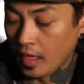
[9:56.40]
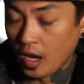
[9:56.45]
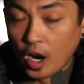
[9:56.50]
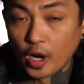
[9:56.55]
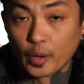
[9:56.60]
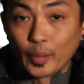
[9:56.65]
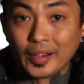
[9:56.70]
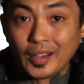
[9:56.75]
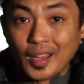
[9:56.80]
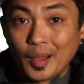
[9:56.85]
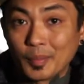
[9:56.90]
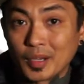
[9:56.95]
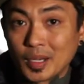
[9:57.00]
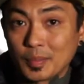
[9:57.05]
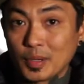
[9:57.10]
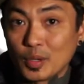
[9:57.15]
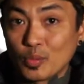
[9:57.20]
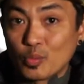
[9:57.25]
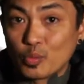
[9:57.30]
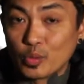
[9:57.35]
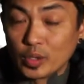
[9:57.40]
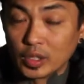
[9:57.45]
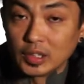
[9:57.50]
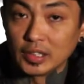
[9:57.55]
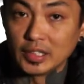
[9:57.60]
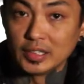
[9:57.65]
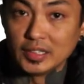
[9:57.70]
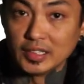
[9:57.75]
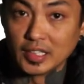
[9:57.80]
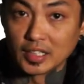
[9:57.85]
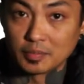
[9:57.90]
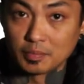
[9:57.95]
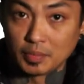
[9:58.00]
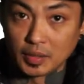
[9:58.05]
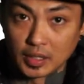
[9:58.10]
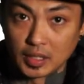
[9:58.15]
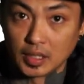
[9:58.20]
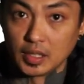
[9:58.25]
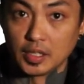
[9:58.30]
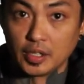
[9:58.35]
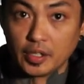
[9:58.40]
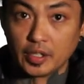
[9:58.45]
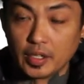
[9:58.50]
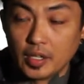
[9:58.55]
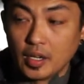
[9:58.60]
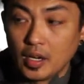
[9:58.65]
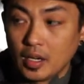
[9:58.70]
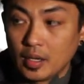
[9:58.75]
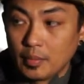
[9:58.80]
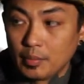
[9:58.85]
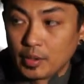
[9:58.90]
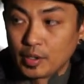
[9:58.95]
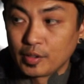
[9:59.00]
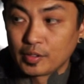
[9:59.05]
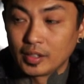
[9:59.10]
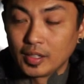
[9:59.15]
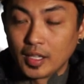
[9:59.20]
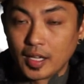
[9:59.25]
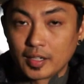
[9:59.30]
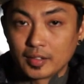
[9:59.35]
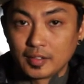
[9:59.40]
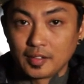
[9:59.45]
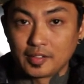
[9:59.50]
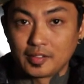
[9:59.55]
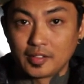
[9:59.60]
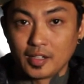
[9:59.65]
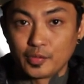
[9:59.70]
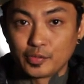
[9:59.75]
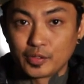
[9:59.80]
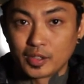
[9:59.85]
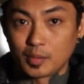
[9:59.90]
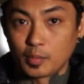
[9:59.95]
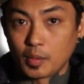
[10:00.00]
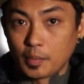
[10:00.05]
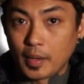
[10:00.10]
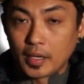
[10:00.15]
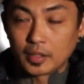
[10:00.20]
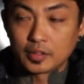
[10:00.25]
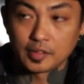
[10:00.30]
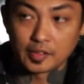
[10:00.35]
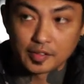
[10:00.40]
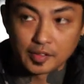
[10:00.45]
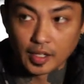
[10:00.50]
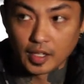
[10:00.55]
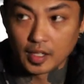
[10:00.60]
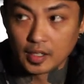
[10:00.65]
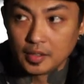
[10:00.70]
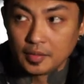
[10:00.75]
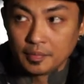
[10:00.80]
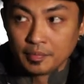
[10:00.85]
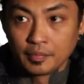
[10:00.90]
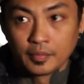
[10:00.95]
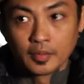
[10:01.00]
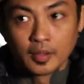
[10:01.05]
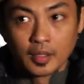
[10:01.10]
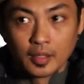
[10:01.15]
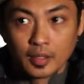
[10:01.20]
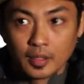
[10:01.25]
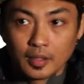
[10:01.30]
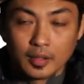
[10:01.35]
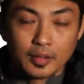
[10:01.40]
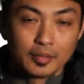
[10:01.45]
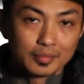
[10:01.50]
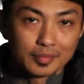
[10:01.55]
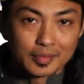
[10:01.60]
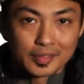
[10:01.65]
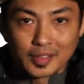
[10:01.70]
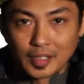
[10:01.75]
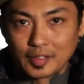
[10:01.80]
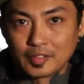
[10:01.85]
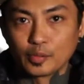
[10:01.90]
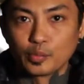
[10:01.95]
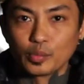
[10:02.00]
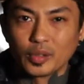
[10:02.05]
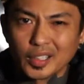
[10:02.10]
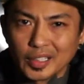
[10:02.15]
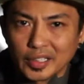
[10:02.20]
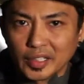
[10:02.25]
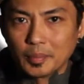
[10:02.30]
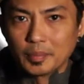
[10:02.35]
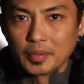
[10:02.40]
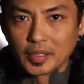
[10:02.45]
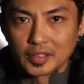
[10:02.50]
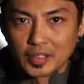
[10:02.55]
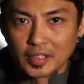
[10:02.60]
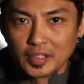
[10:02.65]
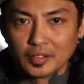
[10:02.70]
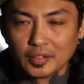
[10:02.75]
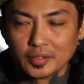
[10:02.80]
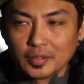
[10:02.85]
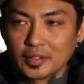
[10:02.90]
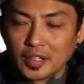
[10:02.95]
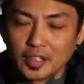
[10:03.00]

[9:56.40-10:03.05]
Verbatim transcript: All right, I'm gonna be really nitpicky here because a lot of the stuff that I'm about to say is it really a big deal?